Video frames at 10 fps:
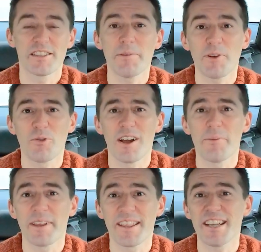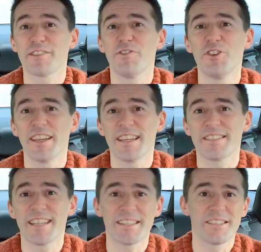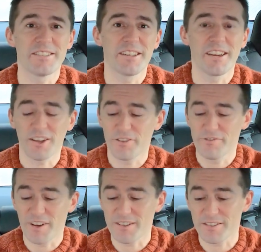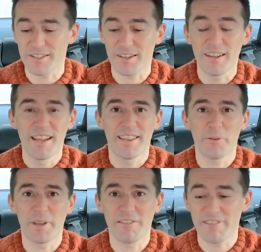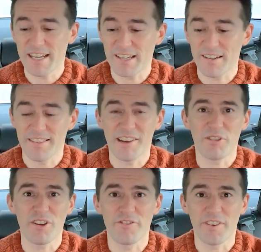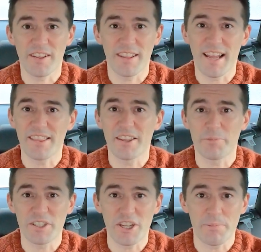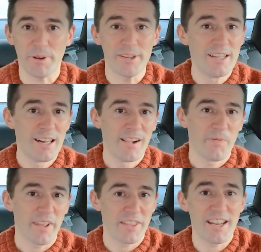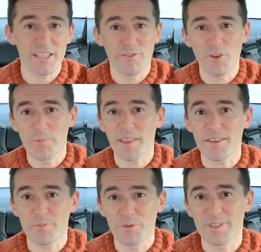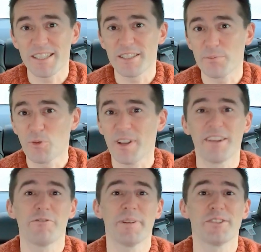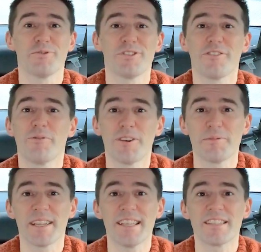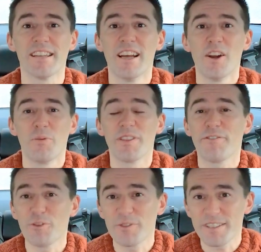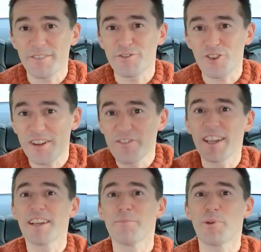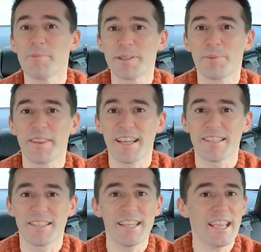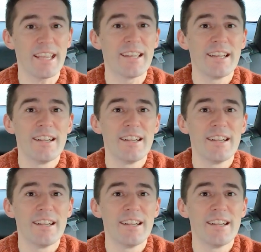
To sum it all up, in the next few years, Teslas are going to go faster, they'll be greener, they'll go further and they'll be cheaper. In the next few months, we'll see small incremental software updates with full self-driving promised by the end of the year.